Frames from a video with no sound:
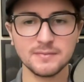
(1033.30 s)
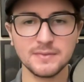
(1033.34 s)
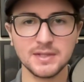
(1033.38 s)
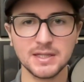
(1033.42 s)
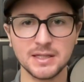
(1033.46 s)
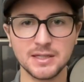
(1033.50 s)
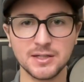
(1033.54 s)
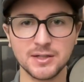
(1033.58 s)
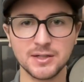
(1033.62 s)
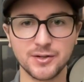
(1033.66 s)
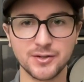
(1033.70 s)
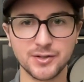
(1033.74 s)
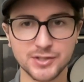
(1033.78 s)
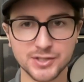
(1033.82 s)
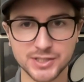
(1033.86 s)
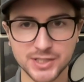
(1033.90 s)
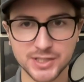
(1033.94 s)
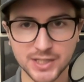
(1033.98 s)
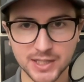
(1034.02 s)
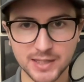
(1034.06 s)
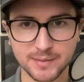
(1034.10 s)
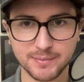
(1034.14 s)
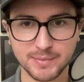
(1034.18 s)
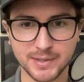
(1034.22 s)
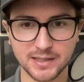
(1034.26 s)
you know, there's
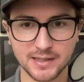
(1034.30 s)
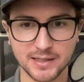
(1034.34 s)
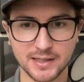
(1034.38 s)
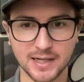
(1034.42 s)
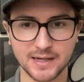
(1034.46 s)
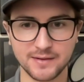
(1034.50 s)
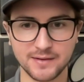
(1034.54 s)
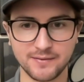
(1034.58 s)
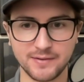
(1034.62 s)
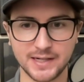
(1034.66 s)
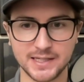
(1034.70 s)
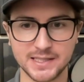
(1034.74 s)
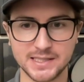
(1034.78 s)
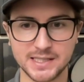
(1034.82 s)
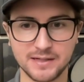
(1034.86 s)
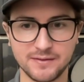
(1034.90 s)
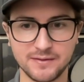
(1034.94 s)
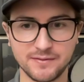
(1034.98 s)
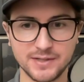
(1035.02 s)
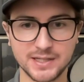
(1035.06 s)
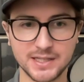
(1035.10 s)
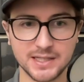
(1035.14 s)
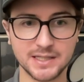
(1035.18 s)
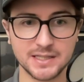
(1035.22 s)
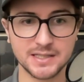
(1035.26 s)
going to be a lot of
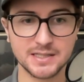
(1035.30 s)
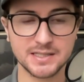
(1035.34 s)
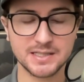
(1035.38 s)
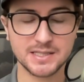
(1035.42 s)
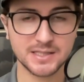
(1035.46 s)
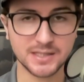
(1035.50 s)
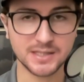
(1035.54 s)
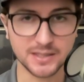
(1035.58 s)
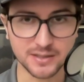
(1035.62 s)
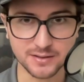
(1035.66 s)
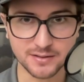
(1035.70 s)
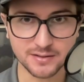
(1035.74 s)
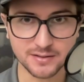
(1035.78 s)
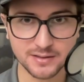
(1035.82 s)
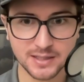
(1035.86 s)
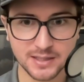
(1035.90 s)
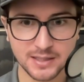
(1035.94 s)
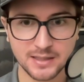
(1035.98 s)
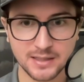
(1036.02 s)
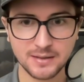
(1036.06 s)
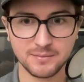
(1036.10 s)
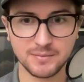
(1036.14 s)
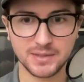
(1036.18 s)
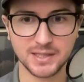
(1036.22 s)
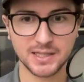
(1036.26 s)
activity still
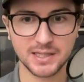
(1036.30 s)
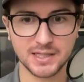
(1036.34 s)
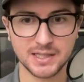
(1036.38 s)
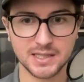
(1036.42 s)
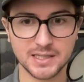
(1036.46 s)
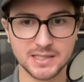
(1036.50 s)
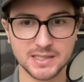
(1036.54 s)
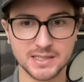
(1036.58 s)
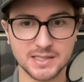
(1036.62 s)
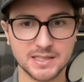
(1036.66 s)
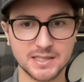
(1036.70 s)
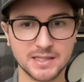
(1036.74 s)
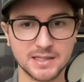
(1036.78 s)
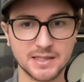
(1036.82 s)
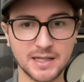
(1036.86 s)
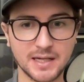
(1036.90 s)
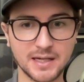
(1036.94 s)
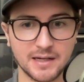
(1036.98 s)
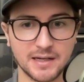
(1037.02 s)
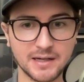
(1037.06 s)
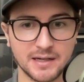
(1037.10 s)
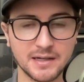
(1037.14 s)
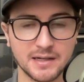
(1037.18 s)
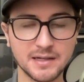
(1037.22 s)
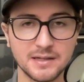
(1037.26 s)
because
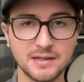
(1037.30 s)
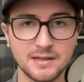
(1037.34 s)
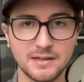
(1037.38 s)
they